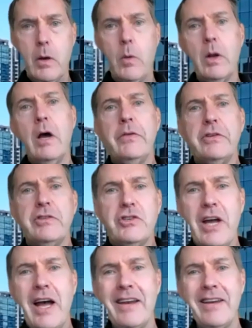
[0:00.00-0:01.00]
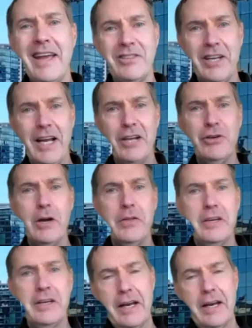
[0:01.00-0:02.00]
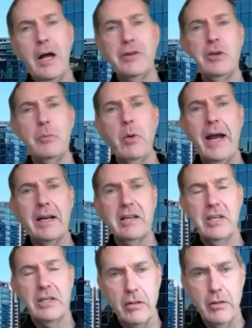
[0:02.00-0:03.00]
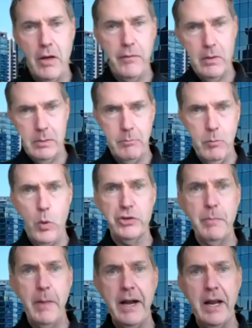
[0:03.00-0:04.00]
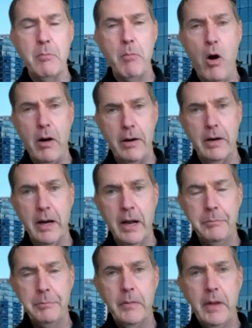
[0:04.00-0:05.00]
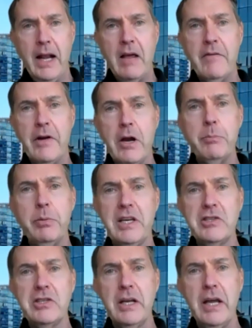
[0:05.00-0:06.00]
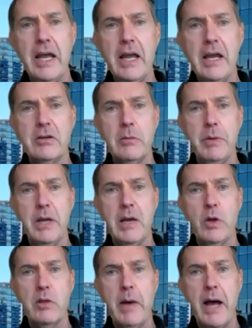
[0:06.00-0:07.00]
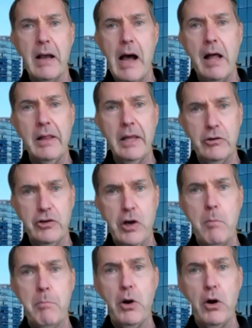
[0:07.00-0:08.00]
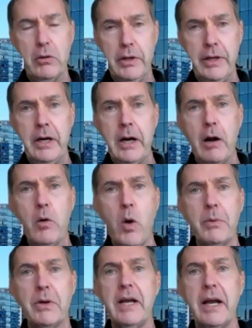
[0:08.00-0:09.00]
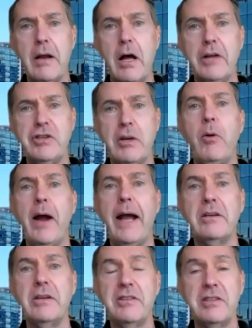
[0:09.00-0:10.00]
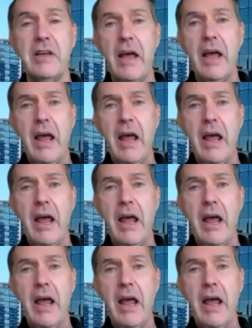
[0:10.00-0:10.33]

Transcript: Well, hello, this is John Yates, and I chair the technology practice at the law firm of Morse, Manning, and Martin. And I'm very pleased today to be with my colleague, Joe Berkland, in our corporate technology practice.